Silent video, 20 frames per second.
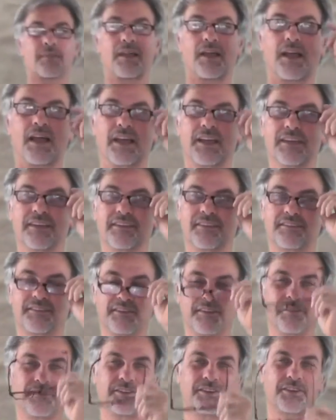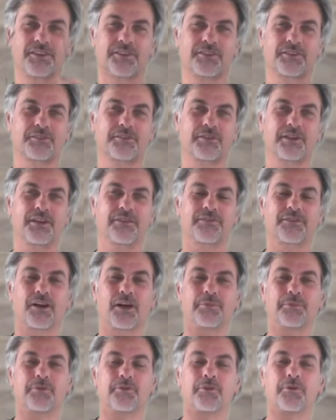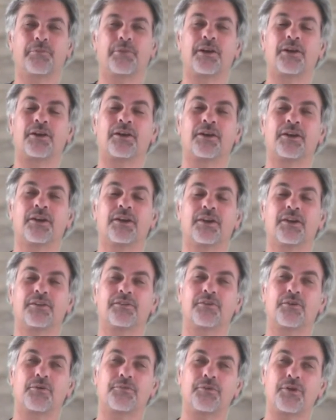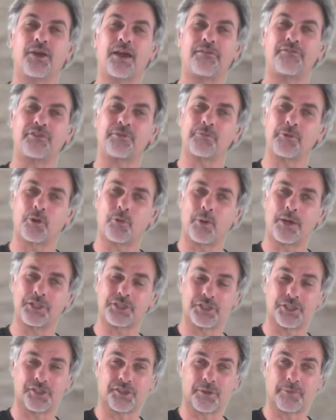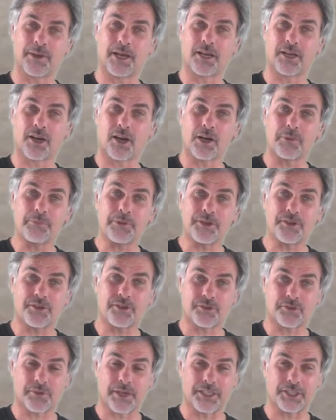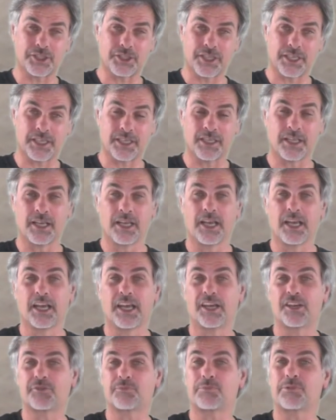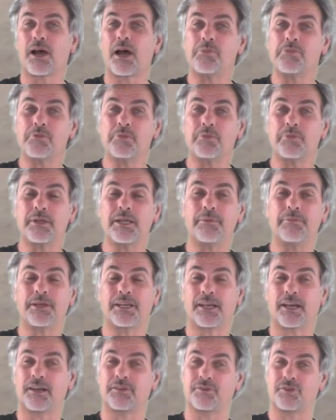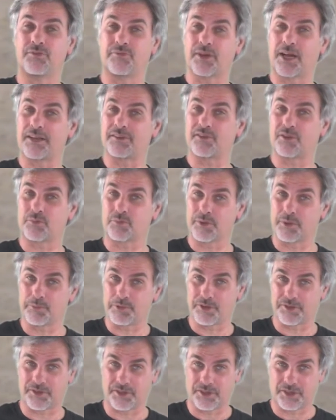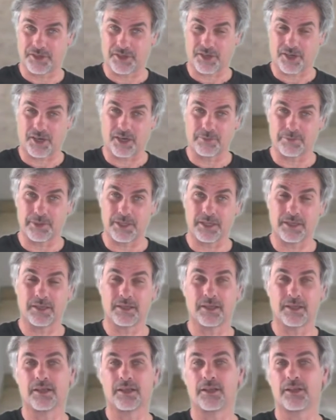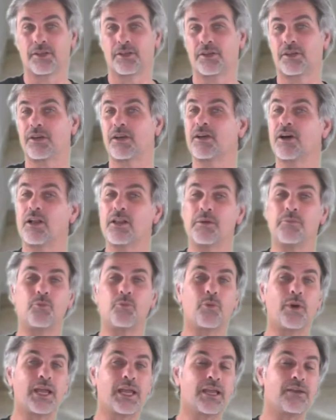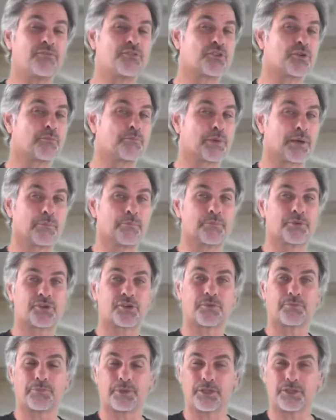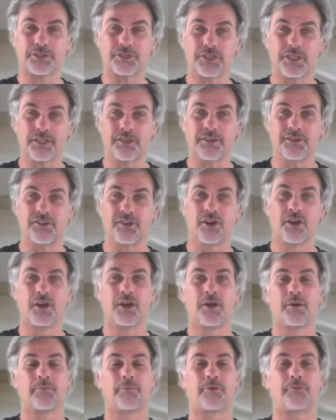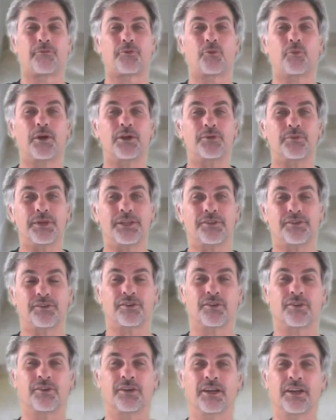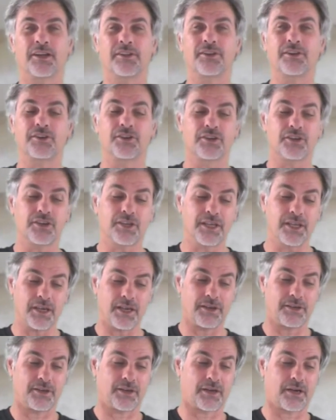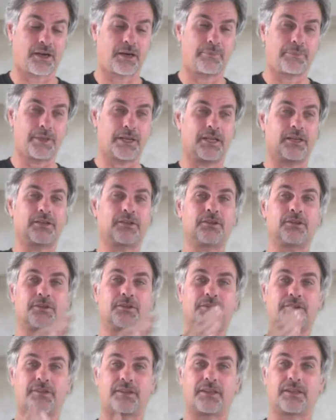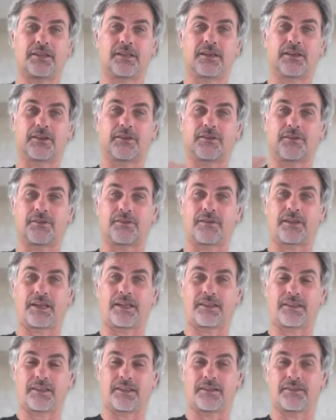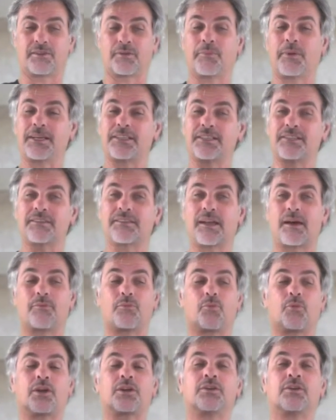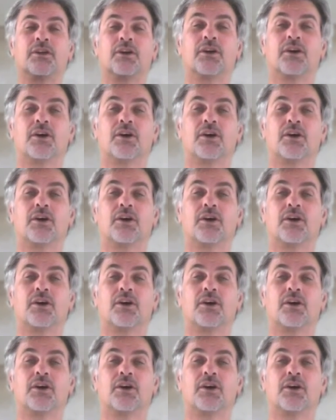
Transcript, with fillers: Hi, Steve here at Creative Carpet Repair. So if you have some questions about carpet stretching, it's probably because you've got some ripples in your carpet. You can call them waves or bumps or bulges, but for one reason or another, you're looking at your carpet and you see that it goes like this. You might just have one,